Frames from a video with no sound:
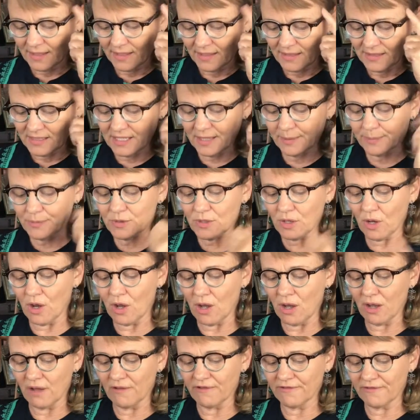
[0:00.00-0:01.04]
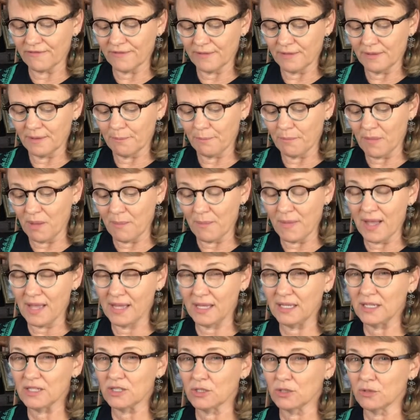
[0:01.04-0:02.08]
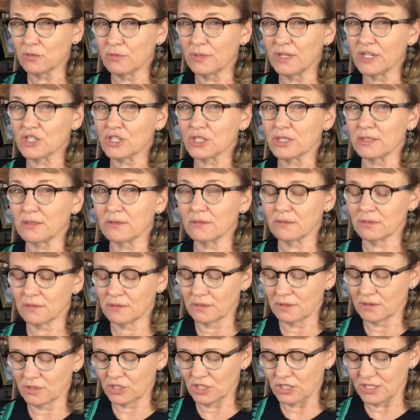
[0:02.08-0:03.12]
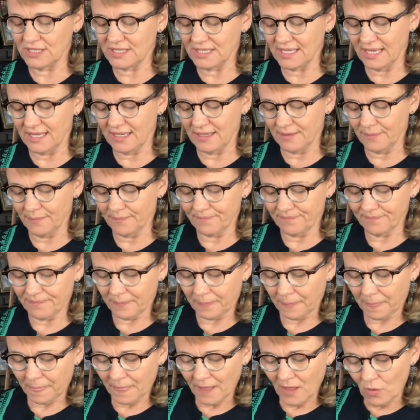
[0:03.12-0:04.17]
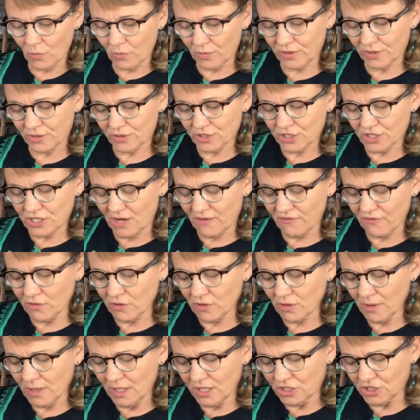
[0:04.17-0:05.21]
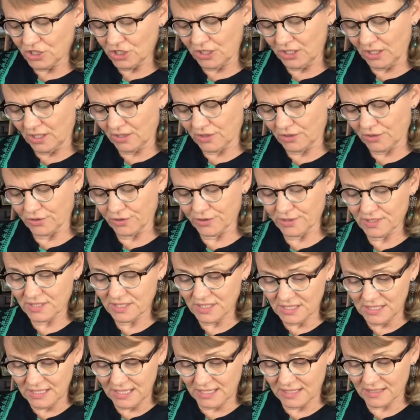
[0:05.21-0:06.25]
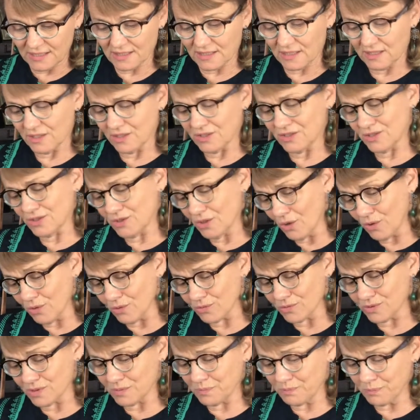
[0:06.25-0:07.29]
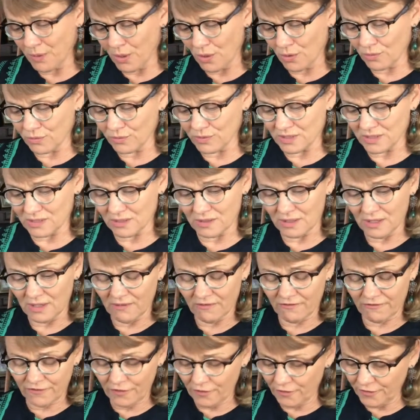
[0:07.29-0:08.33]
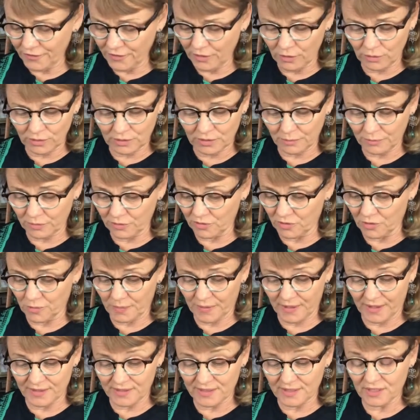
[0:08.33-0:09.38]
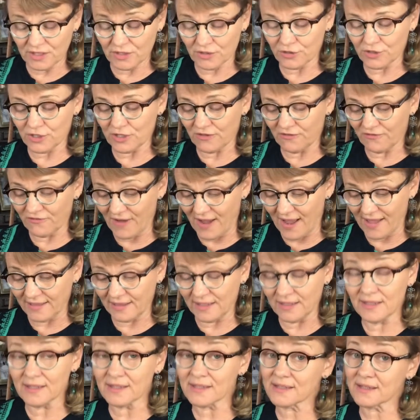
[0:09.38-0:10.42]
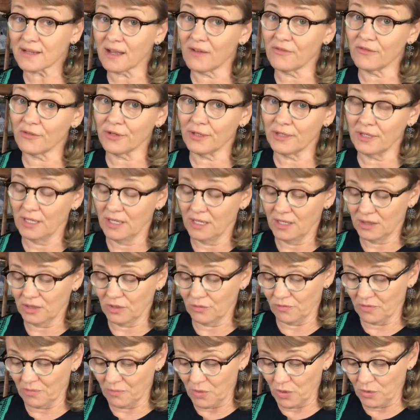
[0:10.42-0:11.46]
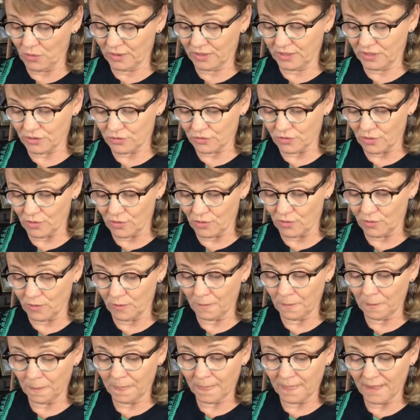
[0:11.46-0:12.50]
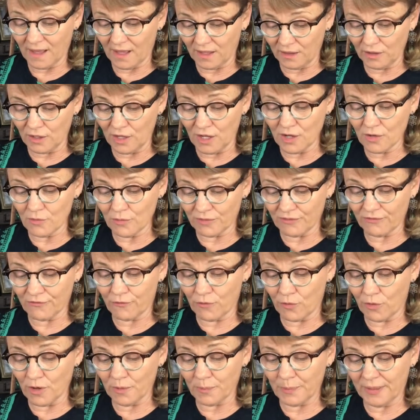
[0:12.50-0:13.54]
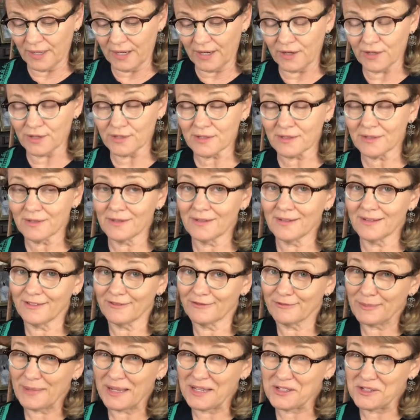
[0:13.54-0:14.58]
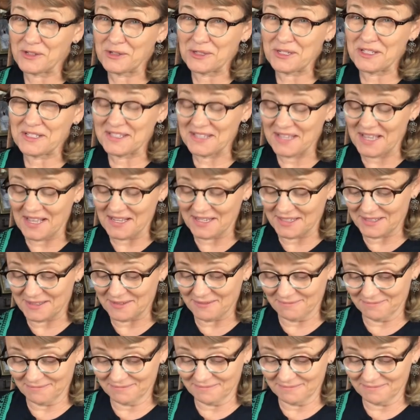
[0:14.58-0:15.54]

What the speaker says: Tipped off by my intuition, she said. With her shovel, she unearthed sticks, stones, bones, and filthy old computer parts until she finally discovered the remote control, along with 4 pairs of my dirty socks.